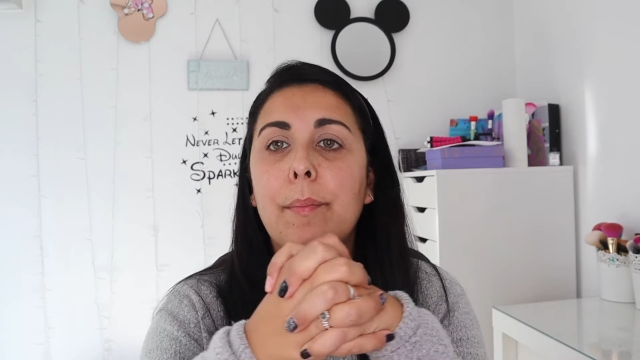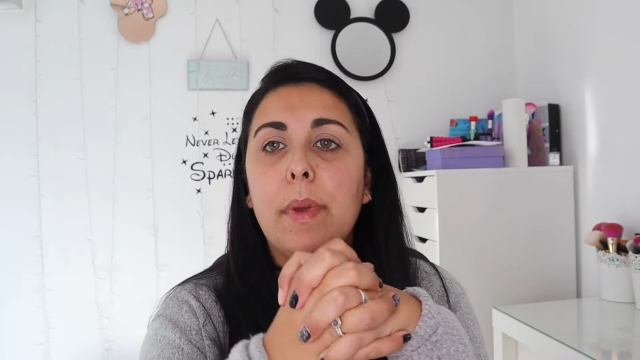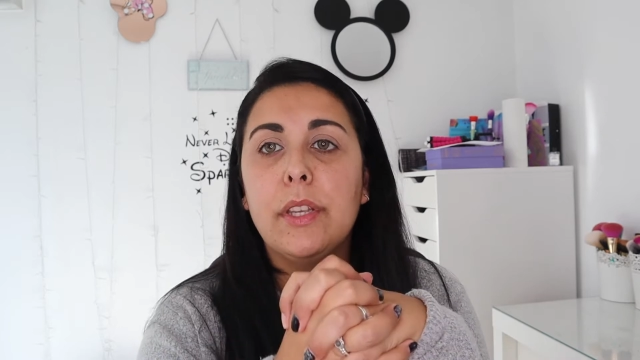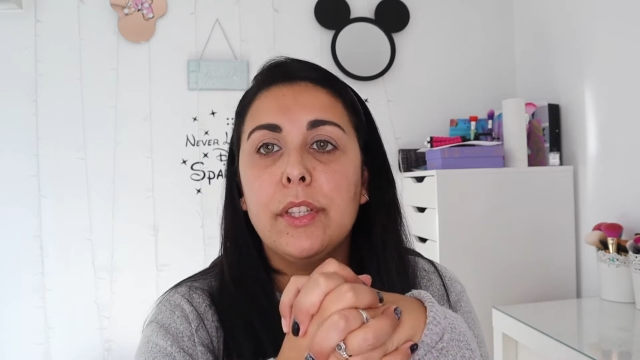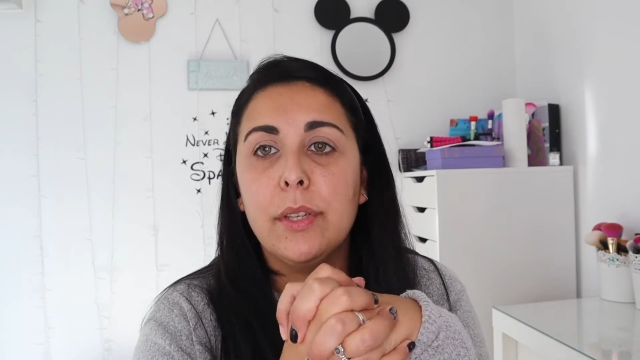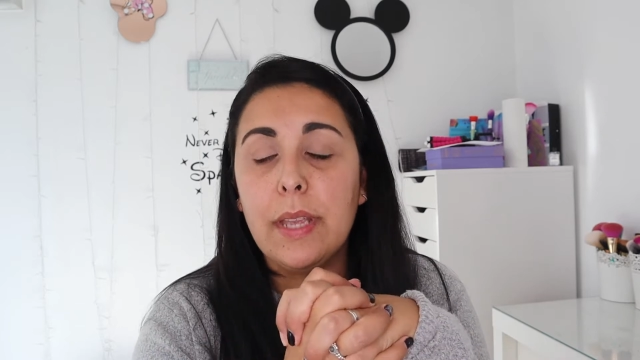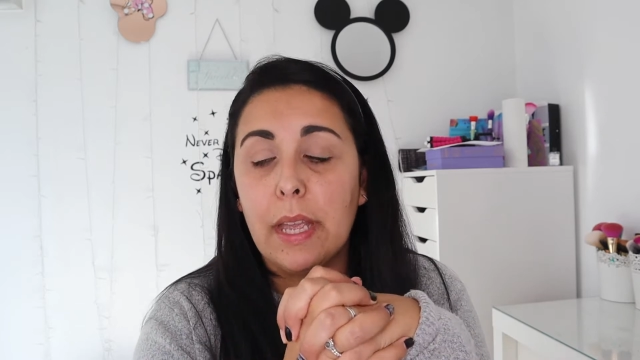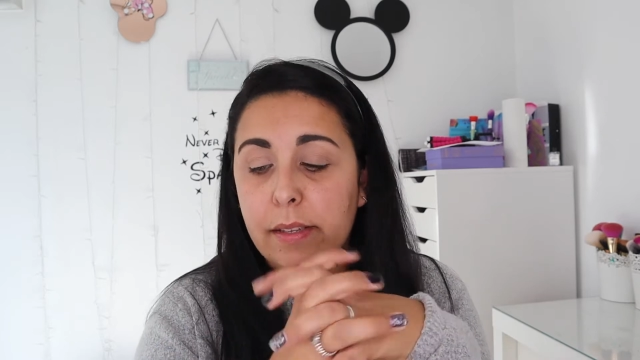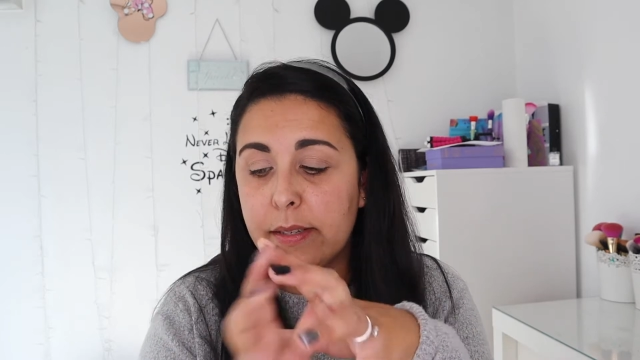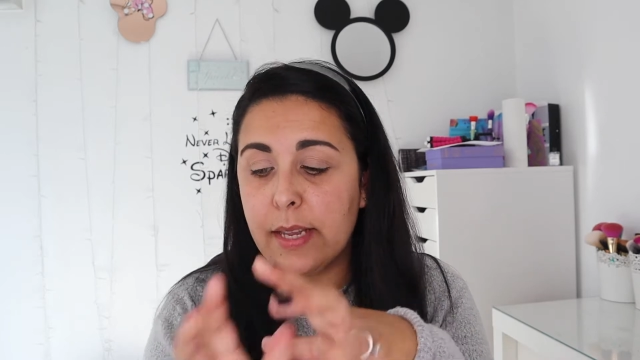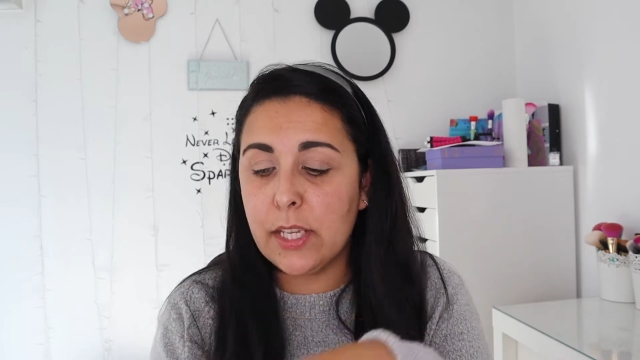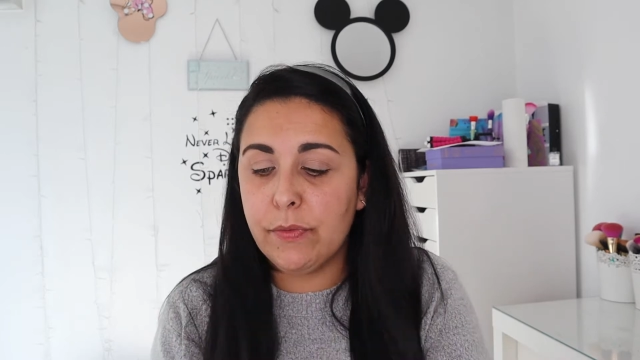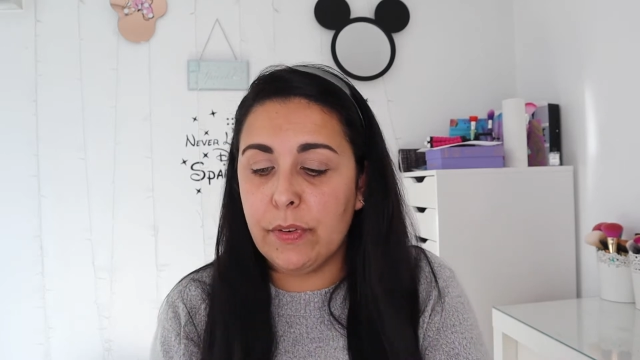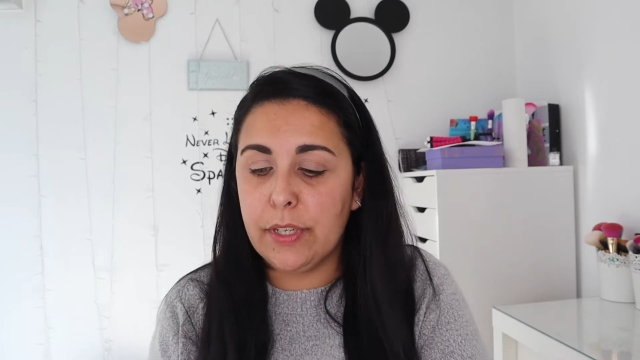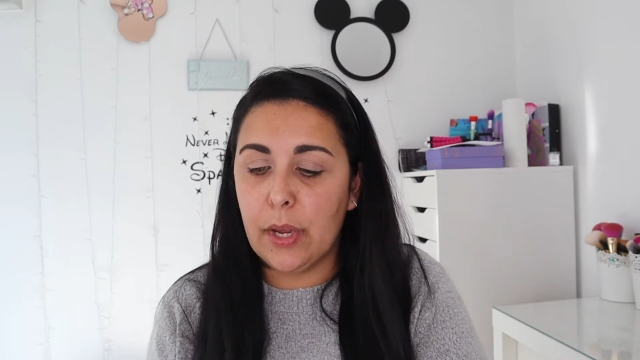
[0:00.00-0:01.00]
So yeah, in
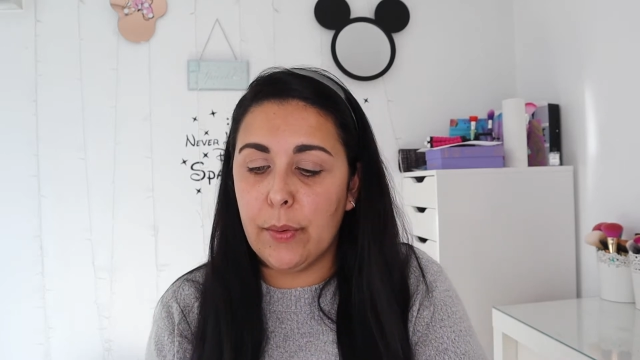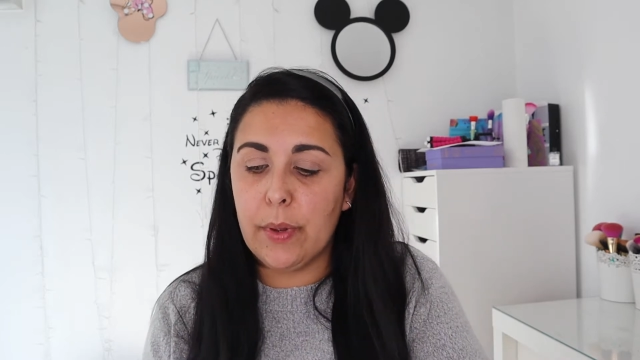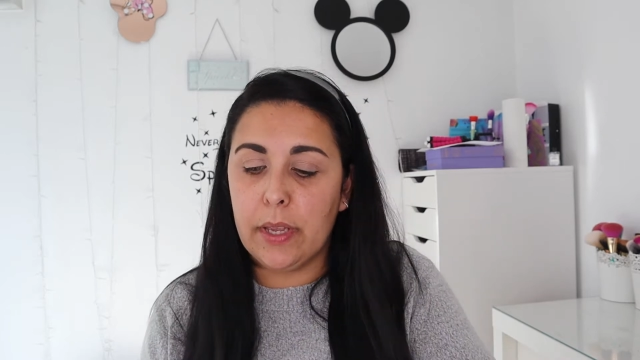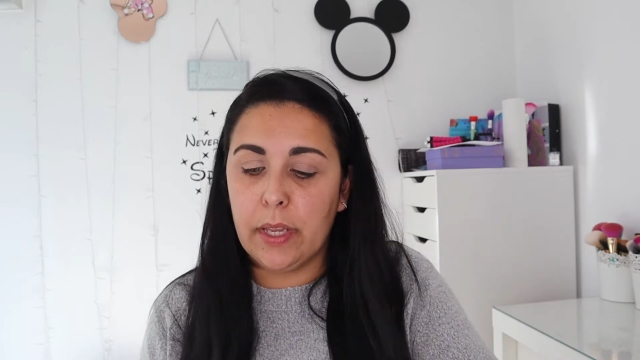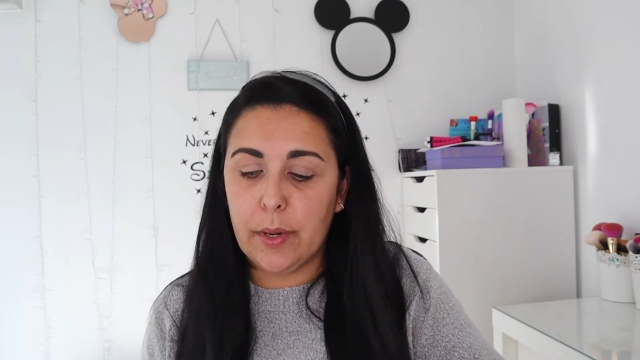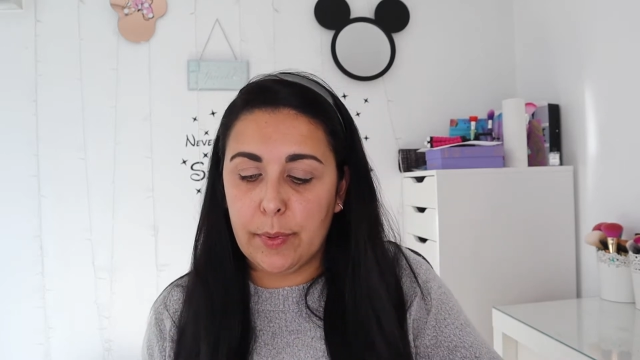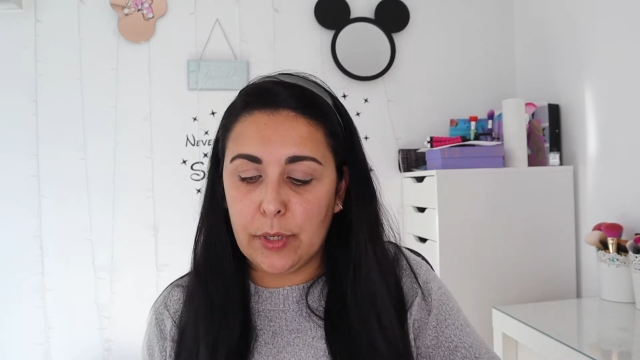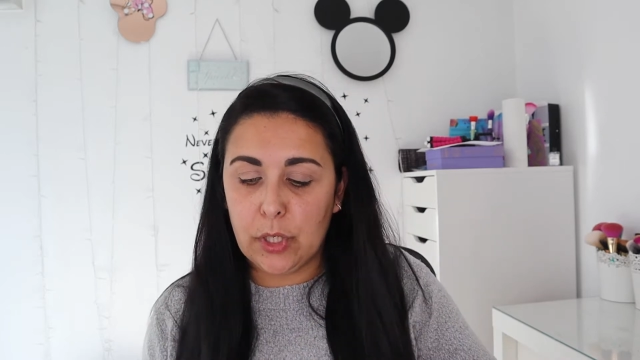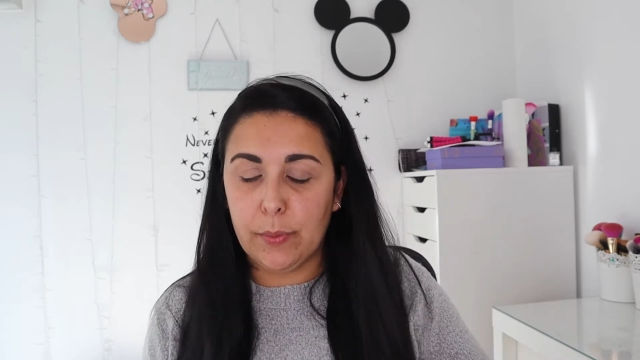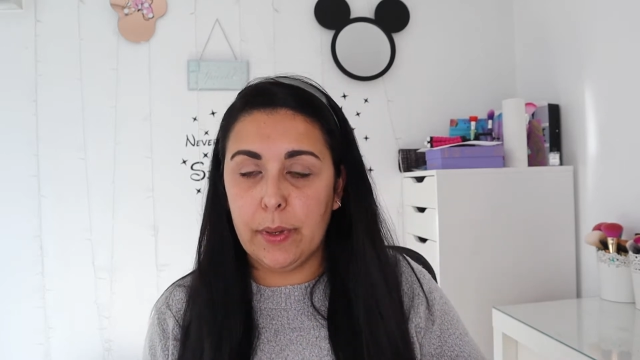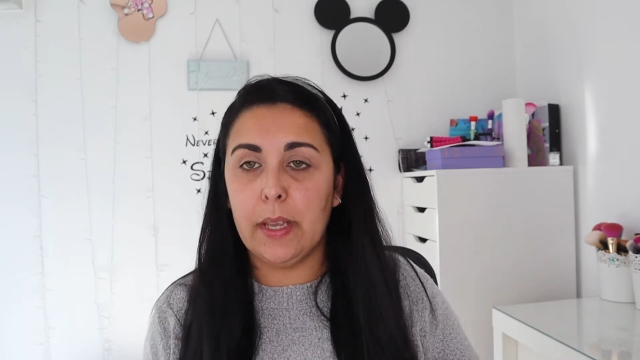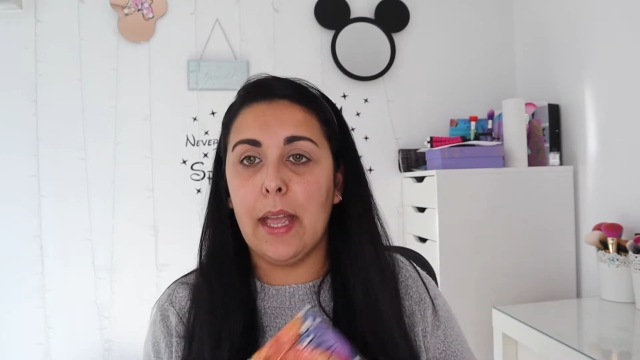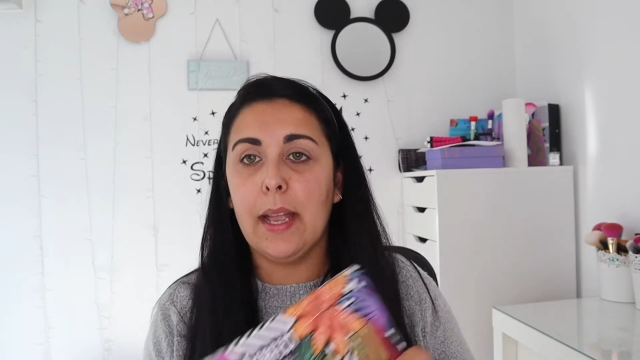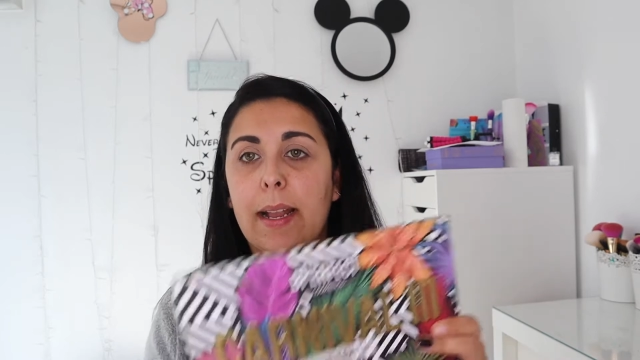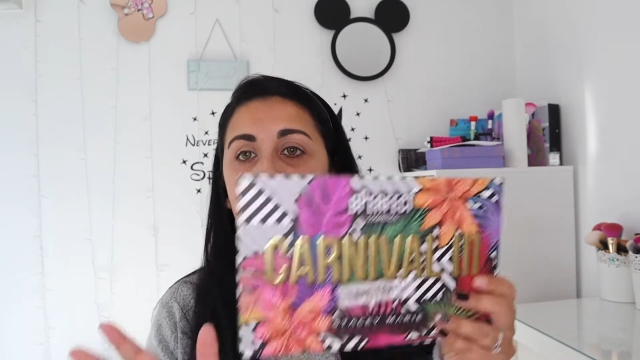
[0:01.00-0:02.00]
today's video we're going to be
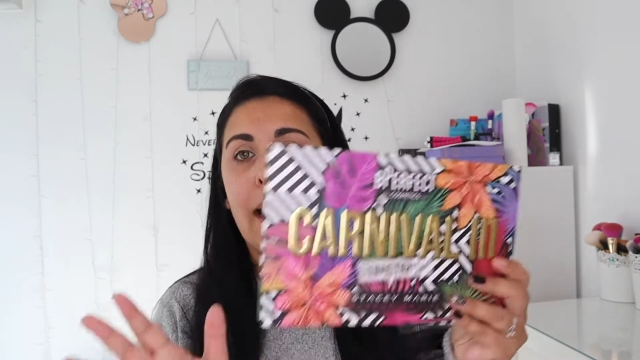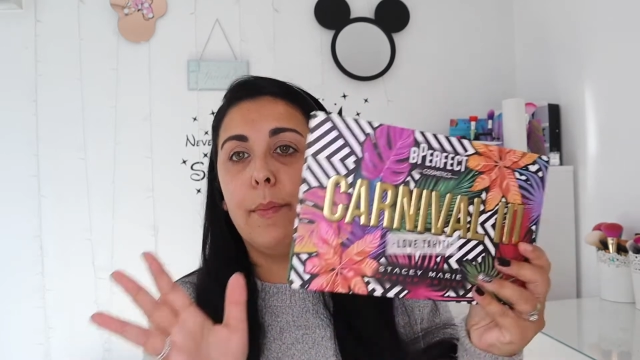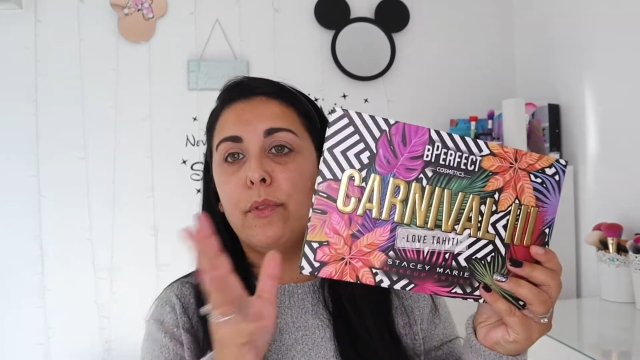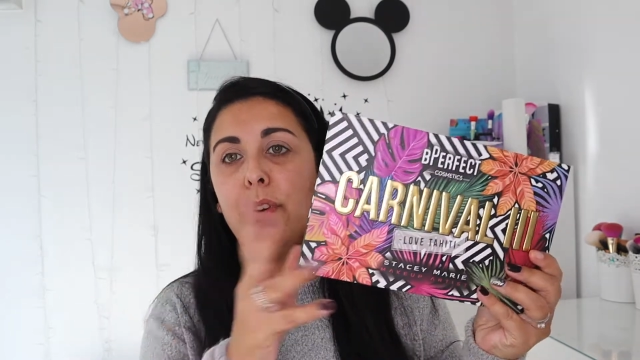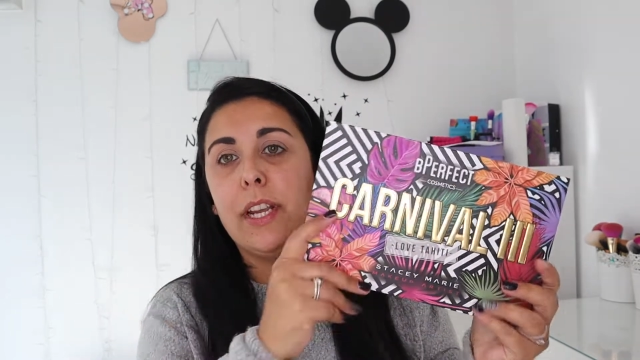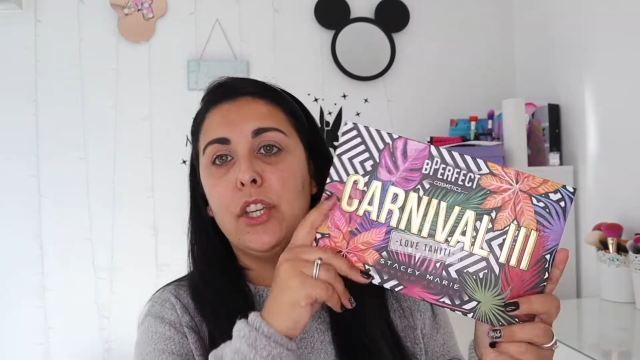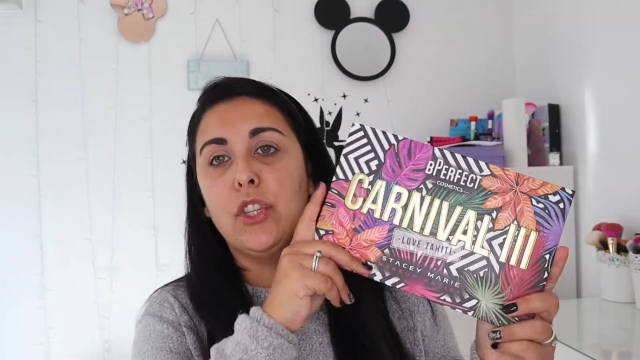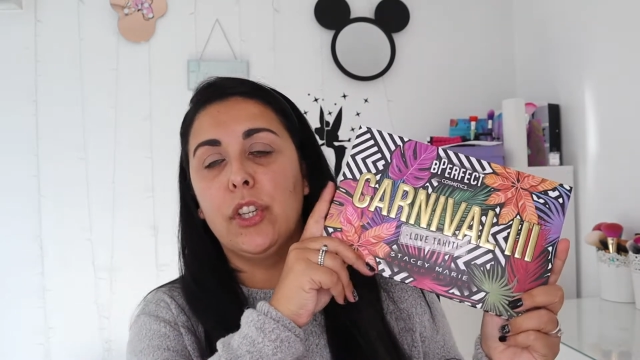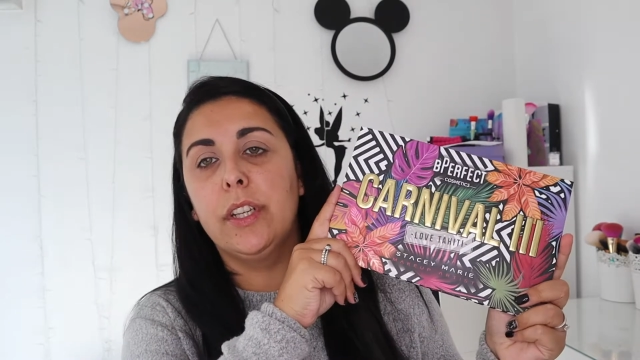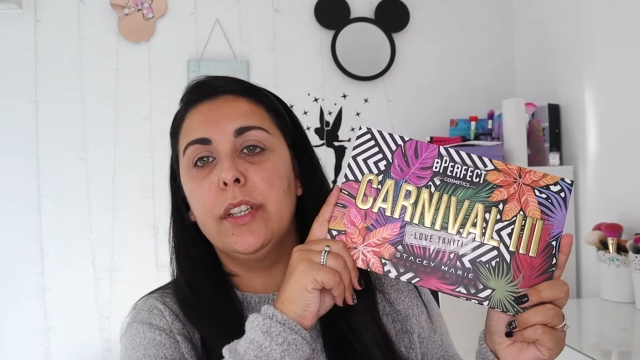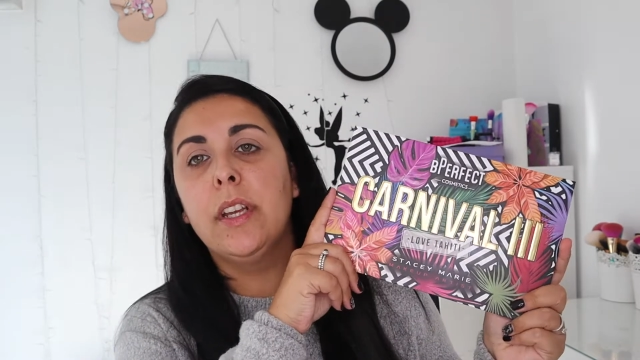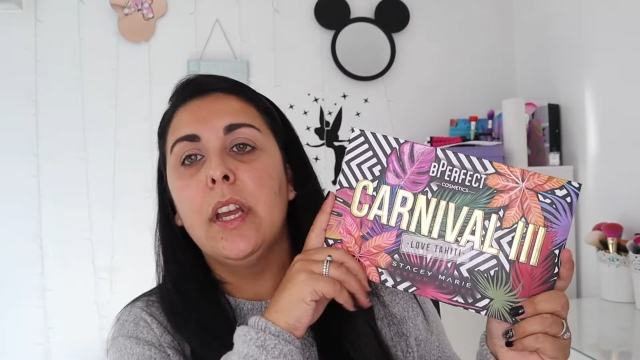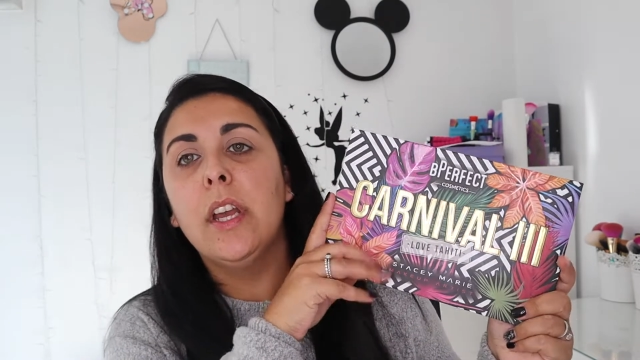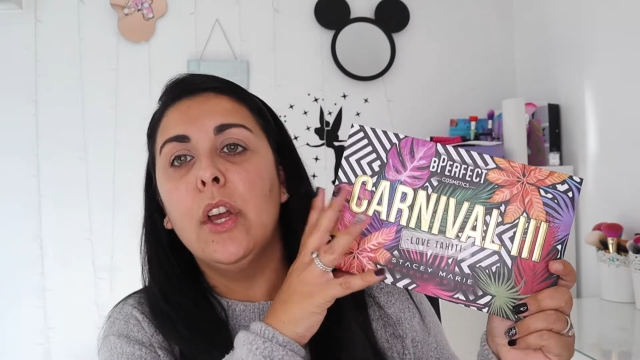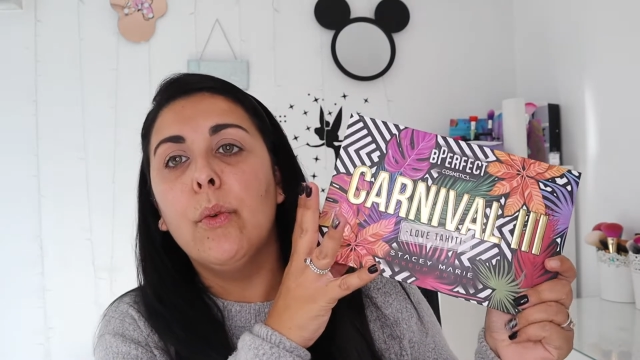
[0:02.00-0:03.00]
doing a collaboration